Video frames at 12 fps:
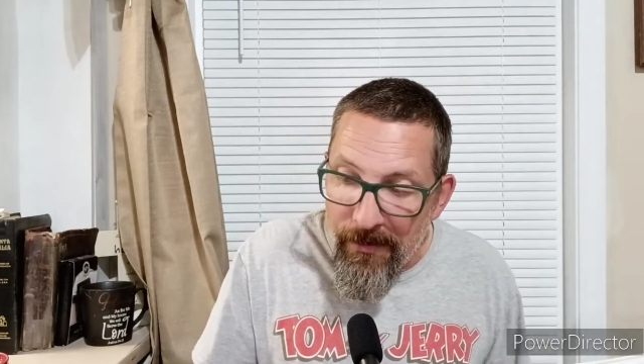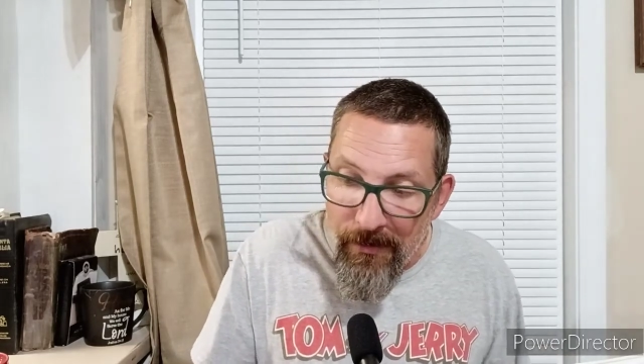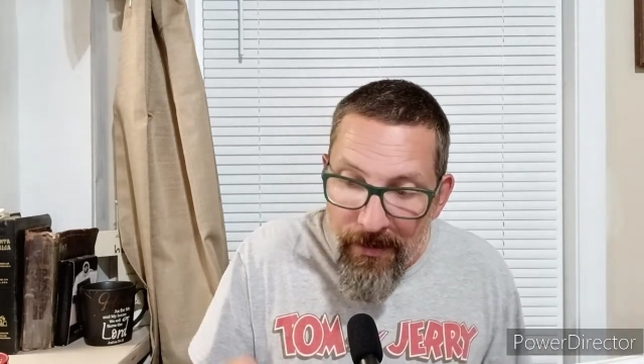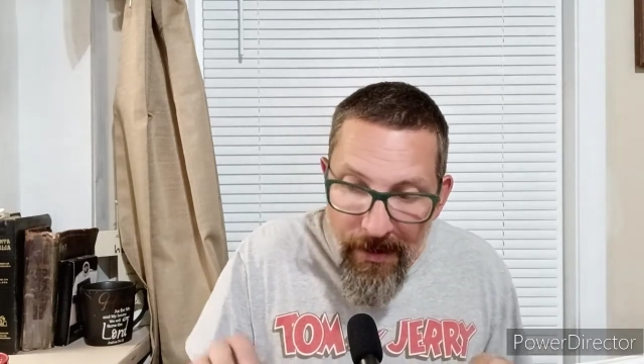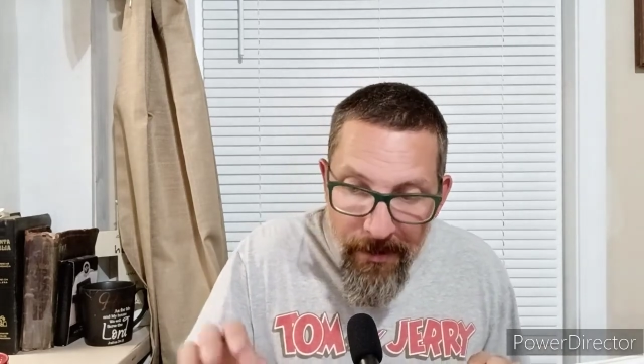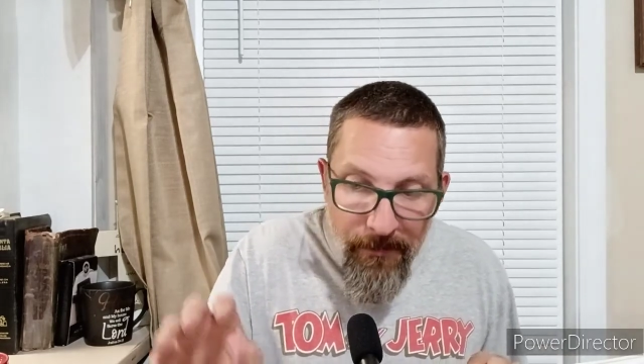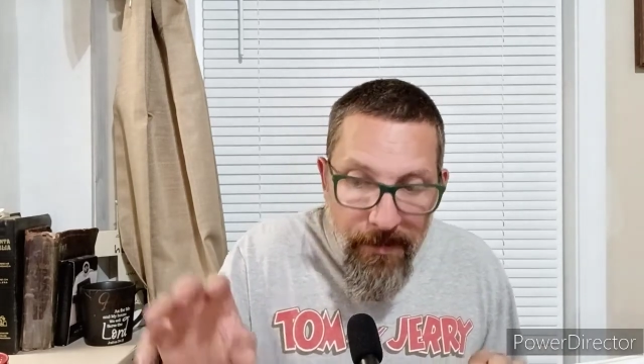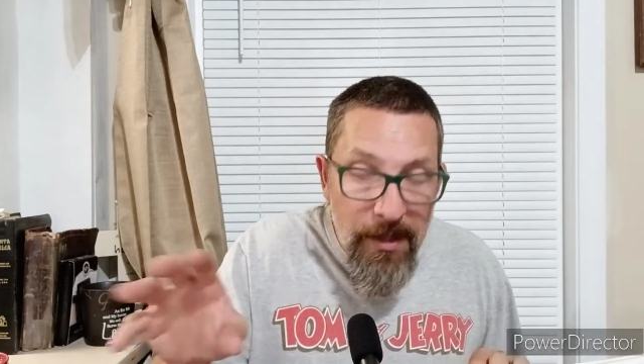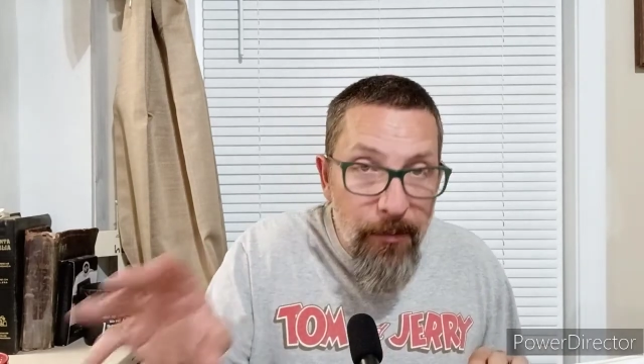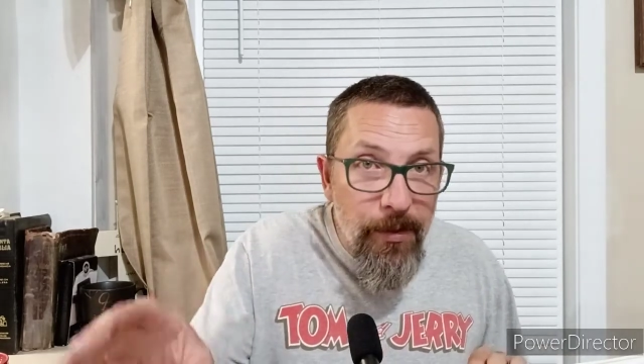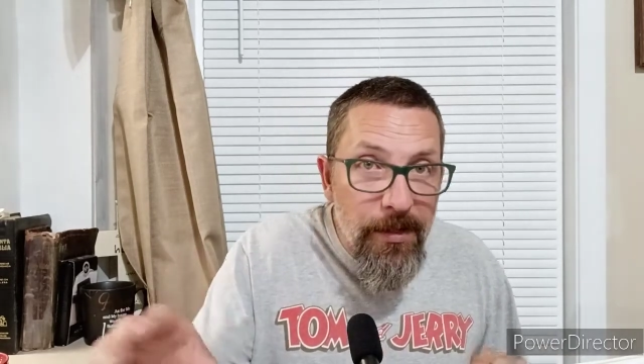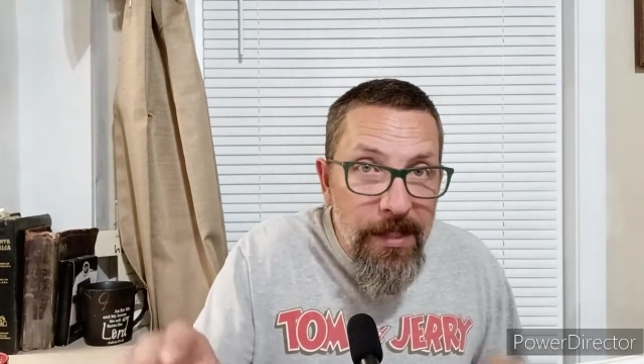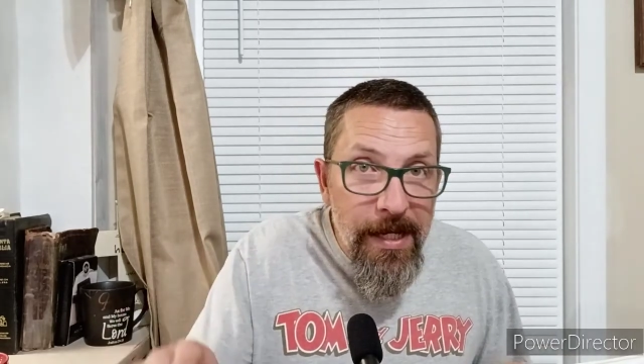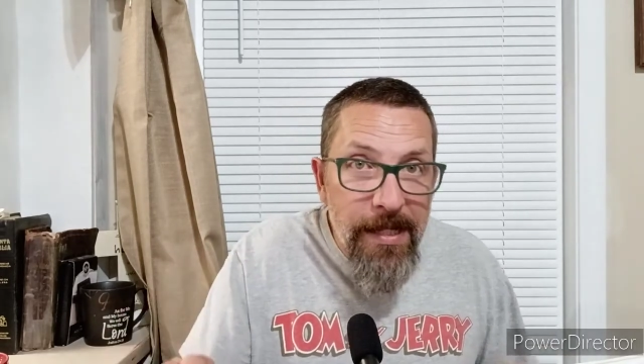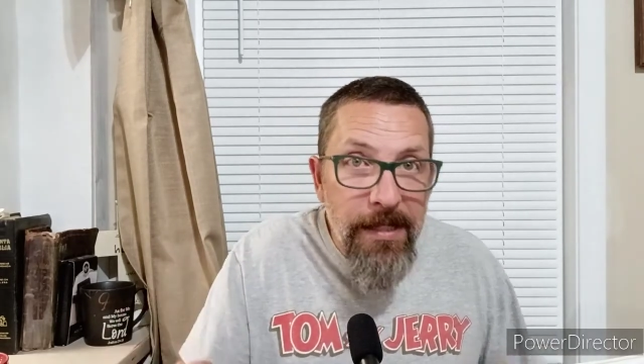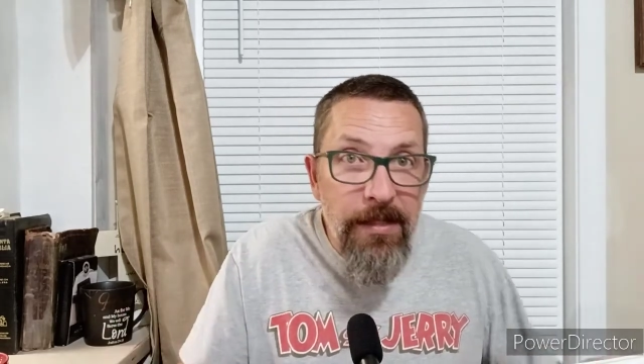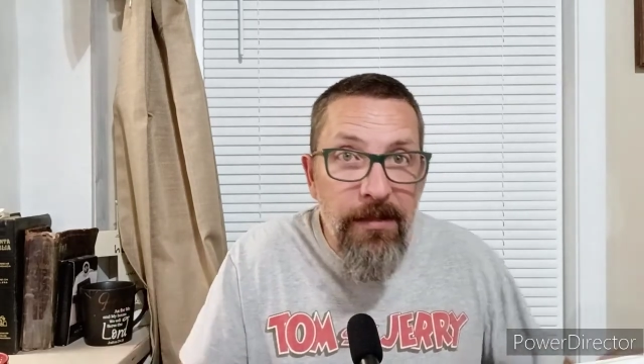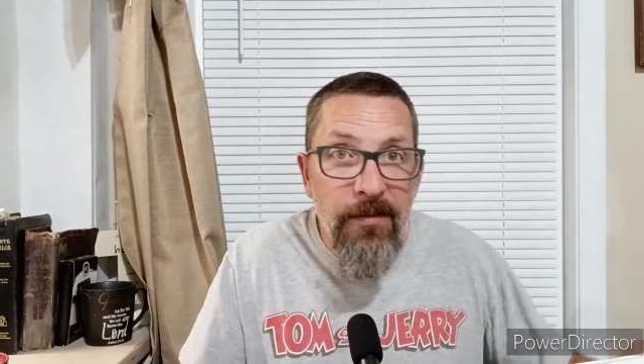They're kind of
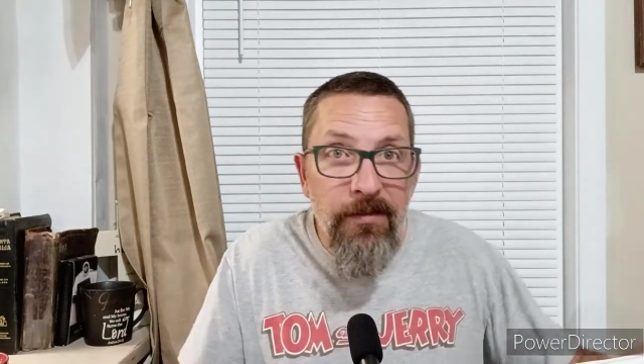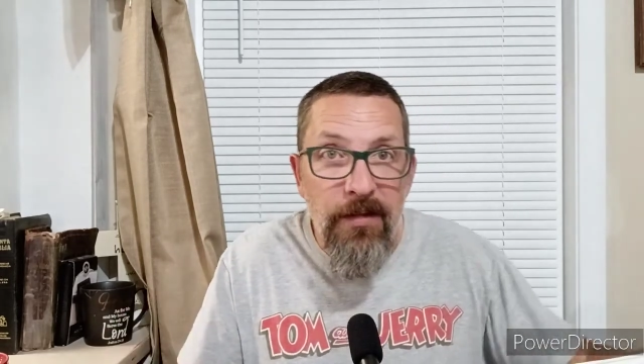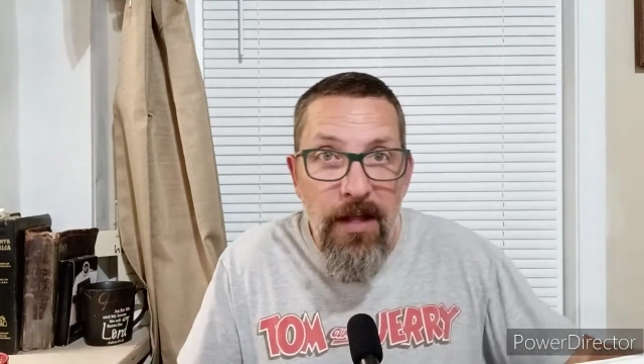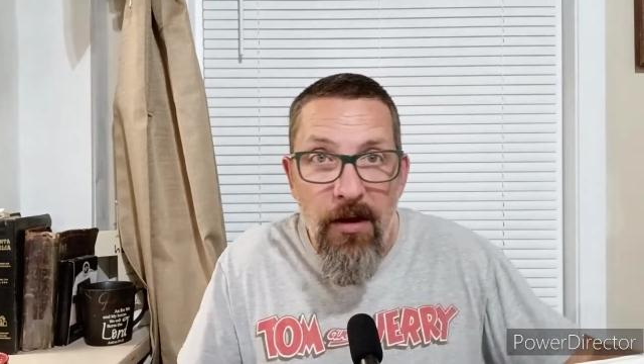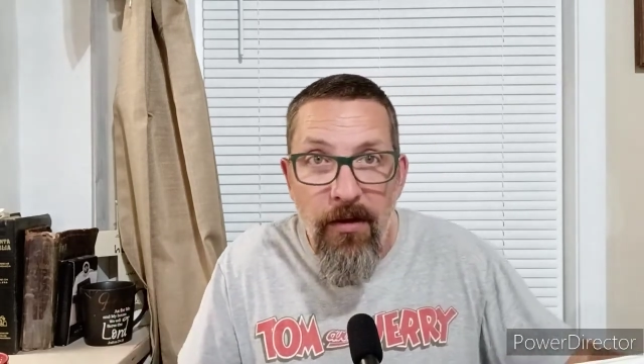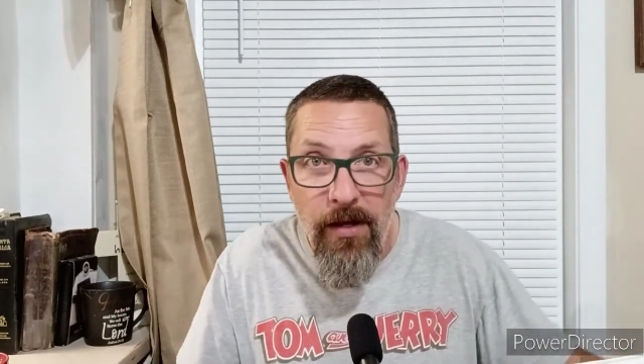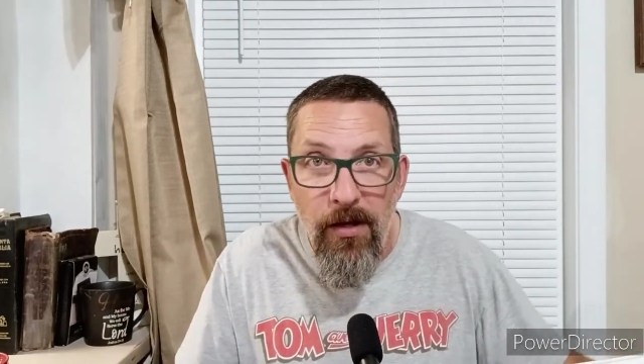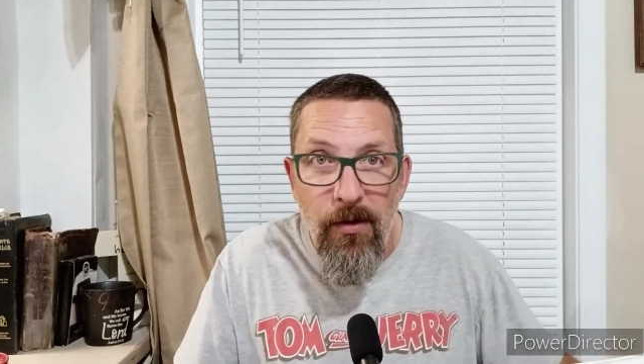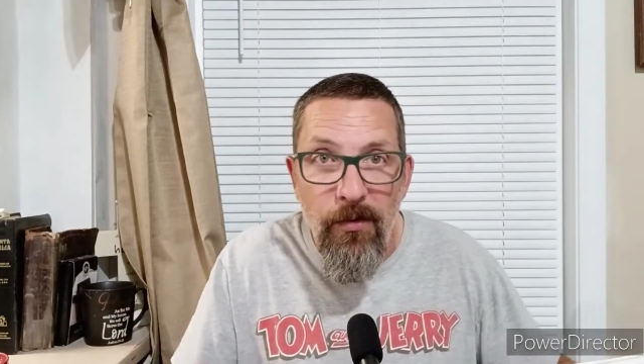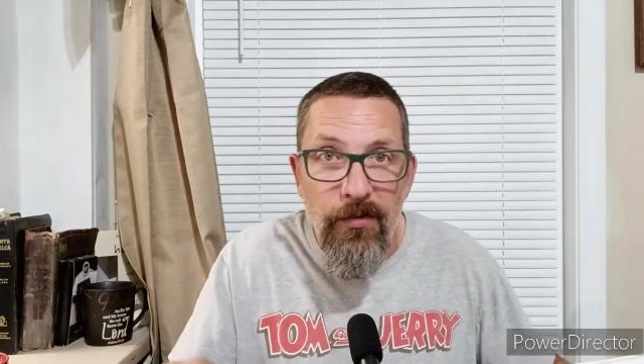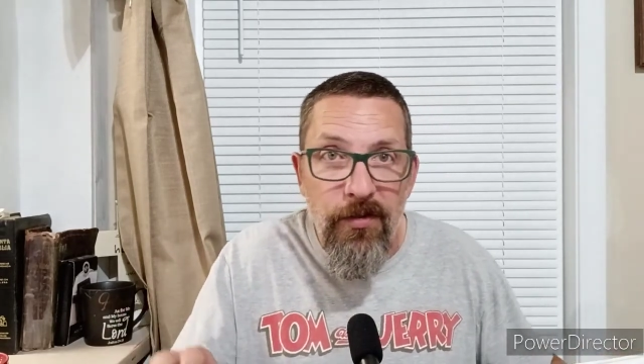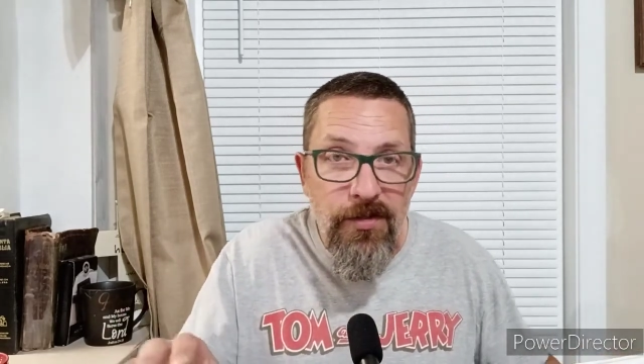manipulating the scenarios